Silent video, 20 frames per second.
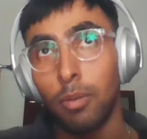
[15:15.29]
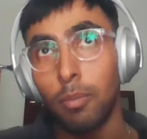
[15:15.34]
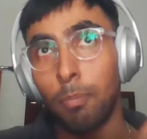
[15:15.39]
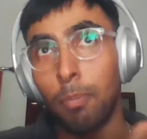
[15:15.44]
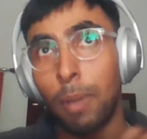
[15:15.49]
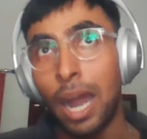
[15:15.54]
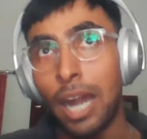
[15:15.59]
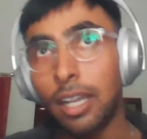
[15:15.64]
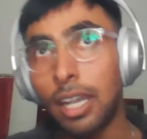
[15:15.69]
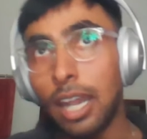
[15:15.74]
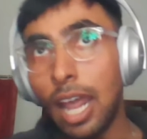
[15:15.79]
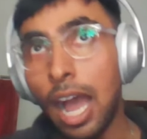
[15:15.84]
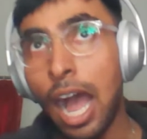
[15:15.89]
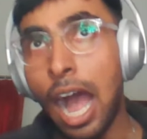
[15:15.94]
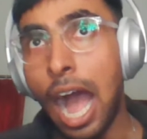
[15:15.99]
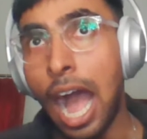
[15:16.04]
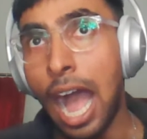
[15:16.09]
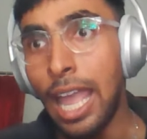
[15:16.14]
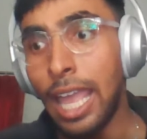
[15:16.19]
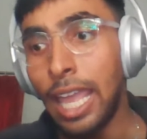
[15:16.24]
but
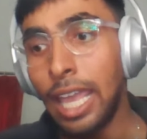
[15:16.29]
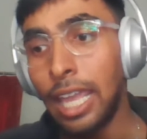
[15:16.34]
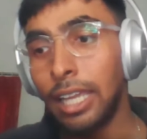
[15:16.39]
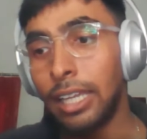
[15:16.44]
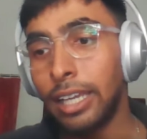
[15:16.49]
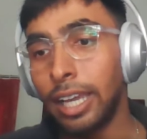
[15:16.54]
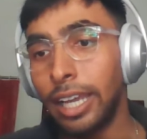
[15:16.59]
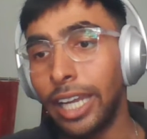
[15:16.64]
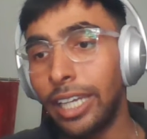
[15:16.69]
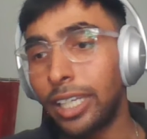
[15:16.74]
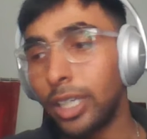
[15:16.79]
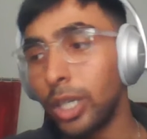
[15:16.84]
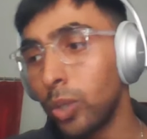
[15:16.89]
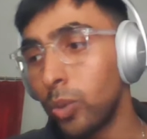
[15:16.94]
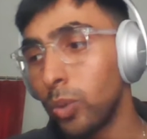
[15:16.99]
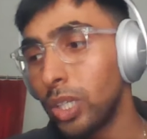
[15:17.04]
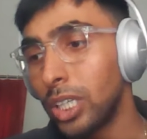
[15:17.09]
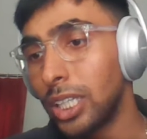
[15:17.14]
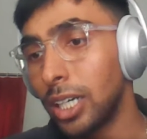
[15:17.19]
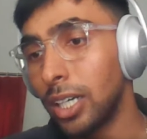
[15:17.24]
I connected
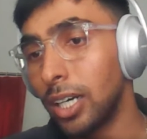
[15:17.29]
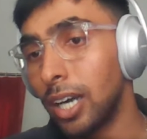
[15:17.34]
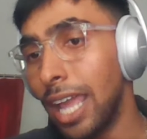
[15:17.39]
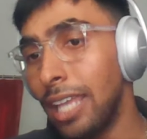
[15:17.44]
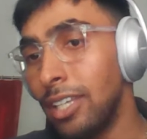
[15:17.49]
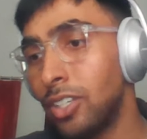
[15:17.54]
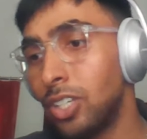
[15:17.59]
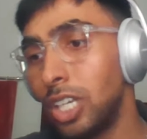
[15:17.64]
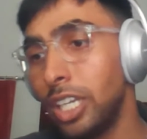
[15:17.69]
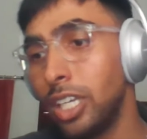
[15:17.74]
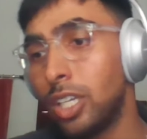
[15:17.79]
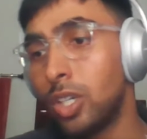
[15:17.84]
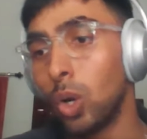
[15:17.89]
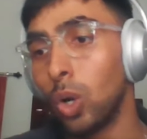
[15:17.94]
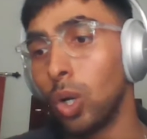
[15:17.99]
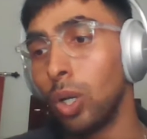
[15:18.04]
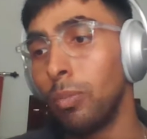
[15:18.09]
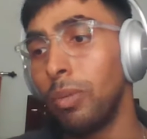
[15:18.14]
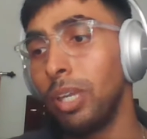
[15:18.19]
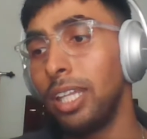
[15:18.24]
with her, and she
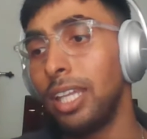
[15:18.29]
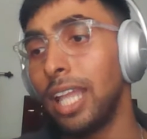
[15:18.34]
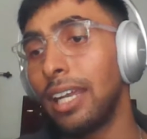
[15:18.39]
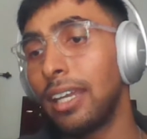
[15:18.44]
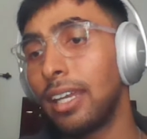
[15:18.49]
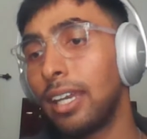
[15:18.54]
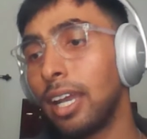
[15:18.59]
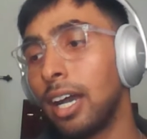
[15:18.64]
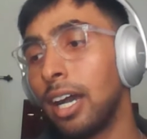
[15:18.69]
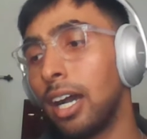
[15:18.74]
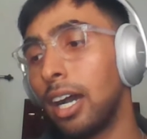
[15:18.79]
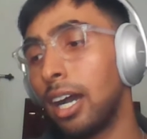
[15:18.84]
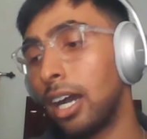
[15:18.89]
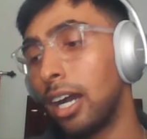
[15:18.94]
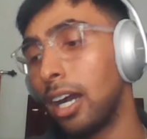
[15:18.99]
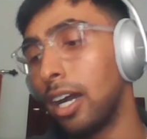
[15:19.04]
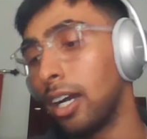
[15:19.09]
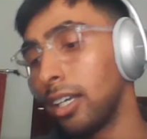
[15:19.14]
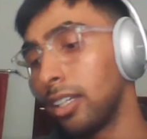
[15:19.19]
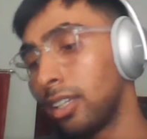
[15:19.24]
told me that
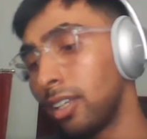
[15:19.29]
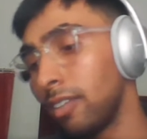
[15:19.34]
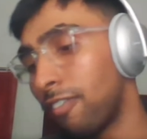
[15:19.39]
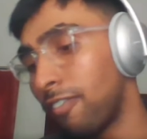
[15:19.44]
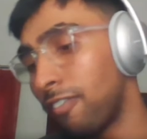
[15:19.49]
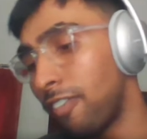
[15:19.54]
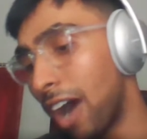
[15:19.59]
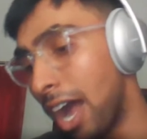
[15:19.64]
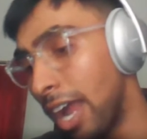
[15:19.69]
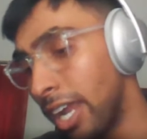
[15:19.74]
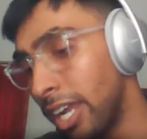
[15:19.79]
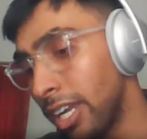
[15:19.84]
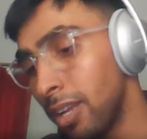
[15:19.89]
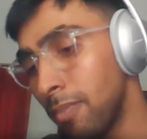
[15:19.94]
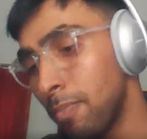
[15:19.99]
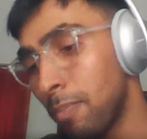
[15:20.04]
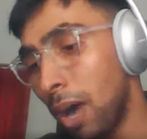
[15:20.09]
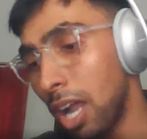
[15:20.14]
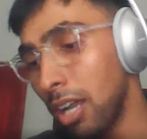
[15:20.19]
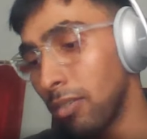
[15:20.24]
the fire
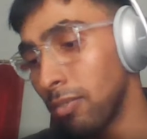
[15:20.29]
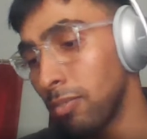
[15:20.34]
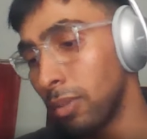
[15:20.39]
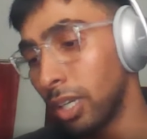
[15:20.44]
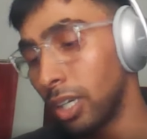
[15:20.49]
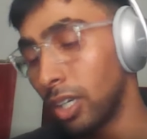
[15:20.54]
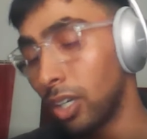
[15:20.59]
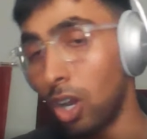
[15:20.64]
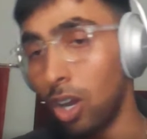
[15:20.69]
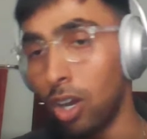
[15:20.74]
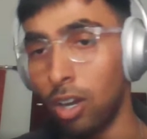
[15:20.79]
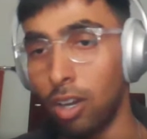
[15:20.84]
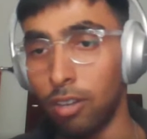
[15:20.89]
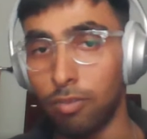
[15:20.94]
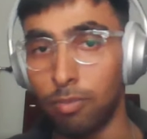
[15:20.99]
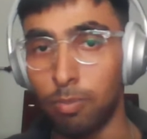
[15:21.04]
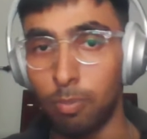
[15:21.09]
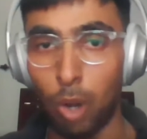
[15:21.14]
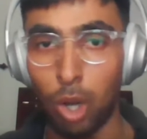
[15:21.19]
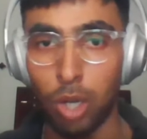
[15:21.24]
department of
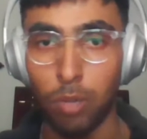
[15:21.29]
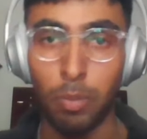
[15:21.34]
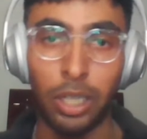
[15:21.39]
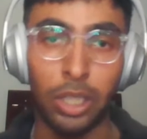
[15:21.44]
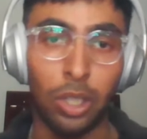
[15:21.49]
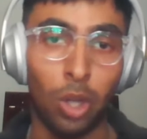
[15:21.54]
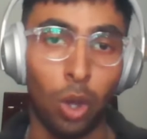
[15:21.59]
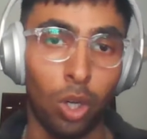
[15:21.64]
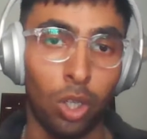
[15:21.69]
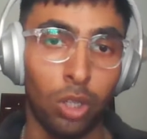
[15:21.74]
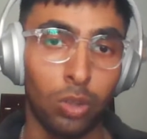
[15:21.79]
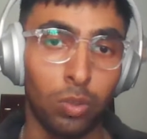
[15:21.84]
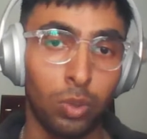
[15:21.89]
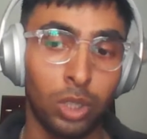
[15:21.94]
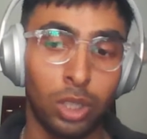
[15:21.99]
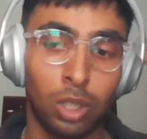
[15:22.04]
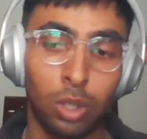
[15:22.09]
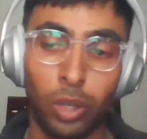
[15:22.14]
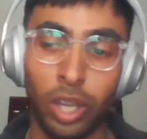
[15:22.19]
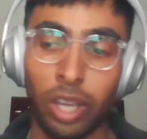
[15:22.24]
Mott McDonald's
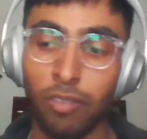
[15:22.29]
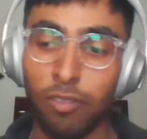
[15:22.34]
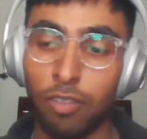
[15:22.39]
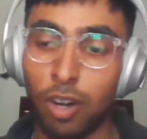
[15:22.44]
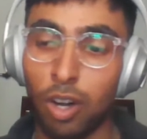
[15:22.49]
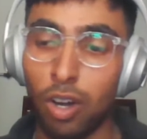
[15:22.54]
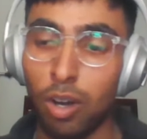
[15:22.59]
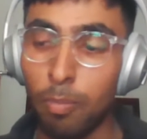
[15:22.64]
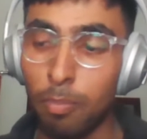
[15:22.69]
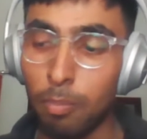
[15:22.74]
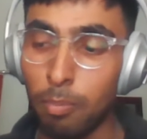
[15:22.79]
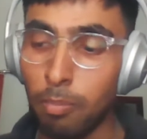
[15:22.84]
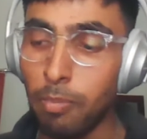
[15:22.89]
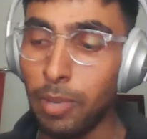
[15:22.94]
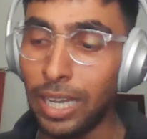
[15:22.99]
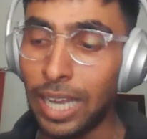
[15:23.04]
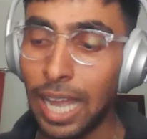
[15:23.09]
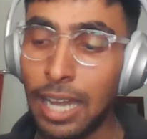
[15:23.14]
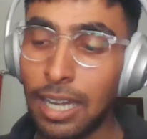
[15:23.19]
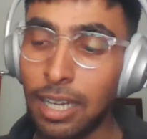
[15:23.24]
was looking for a
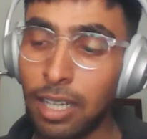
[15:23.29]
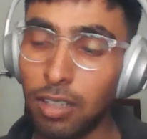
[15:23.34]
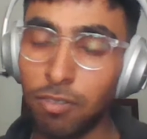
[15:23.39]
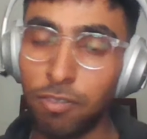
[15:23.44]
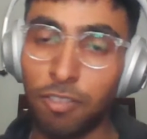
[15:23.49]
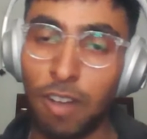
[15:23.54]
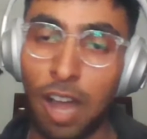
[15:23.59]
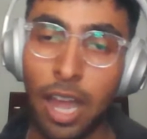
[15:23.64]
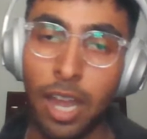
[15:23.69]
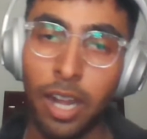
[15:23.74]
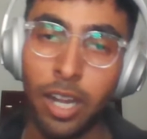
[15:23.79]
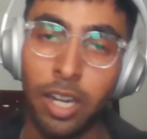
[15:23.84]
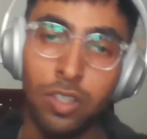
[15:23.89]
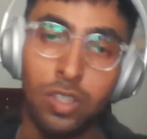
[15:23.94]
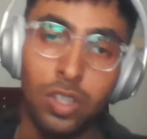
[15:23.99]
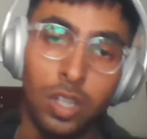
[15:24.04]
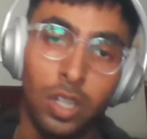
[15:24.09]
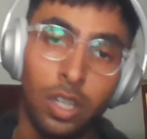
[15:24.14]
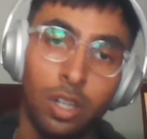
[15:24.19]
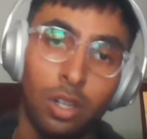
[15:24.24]
mechanical fire
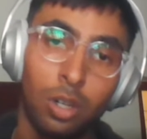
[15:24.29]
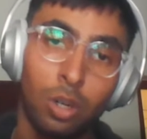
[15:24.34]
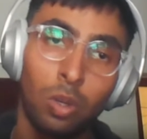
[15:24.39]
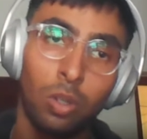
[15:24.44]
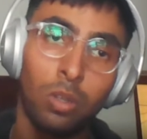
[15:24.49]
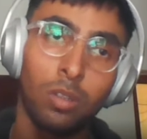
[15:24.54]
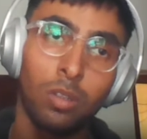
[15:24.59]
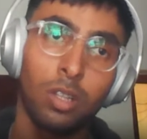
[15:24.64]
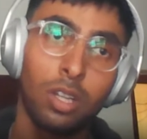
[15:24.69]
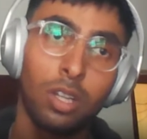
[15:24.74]
engineer role.